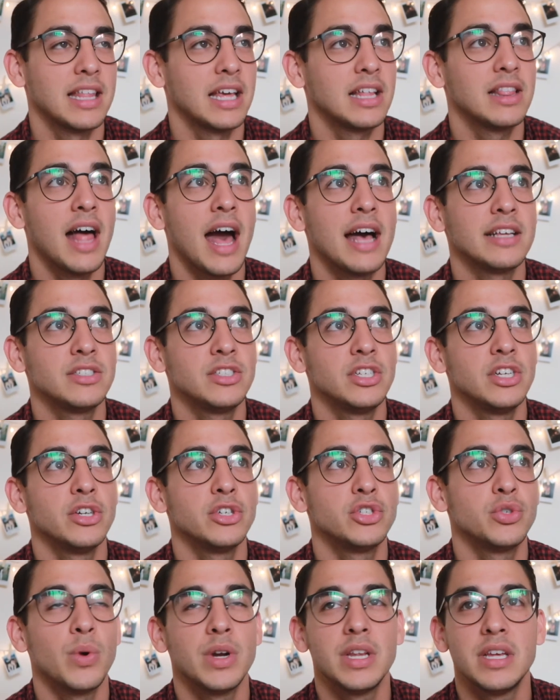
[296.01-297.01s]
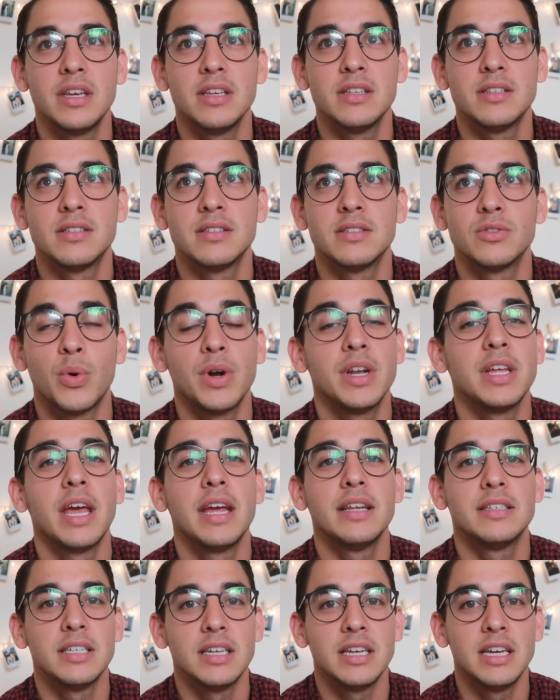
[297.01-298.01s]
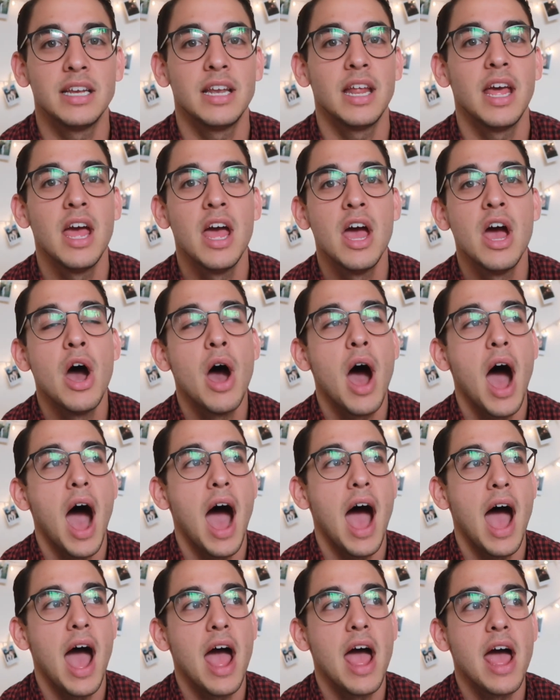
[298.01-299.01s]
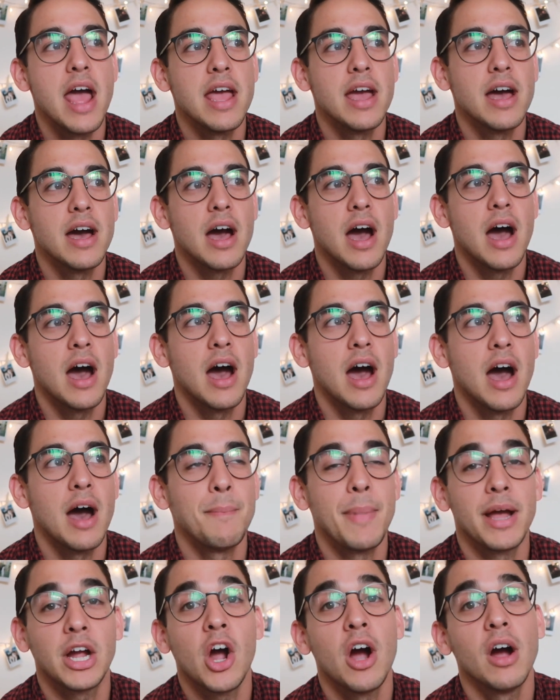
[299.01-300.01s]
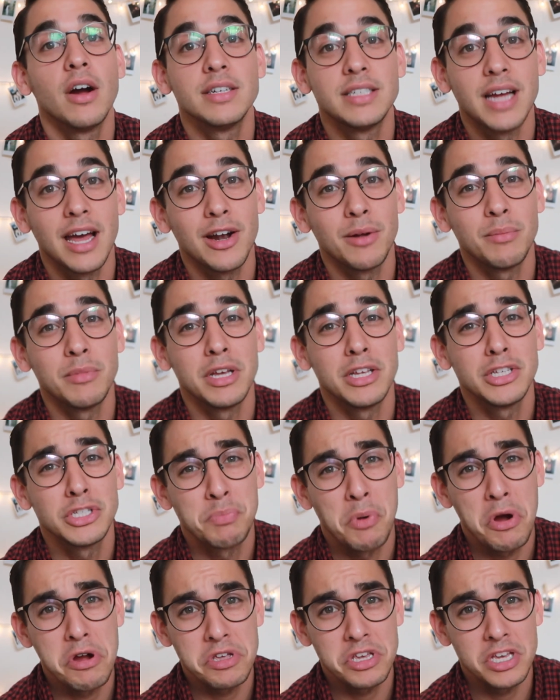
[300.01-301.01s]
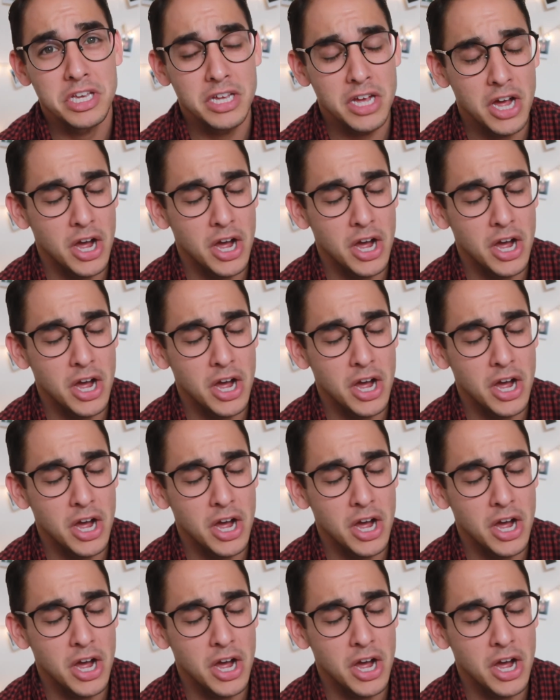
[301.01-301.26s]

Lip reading: Like last year, 2018, My car died on me, Sparky,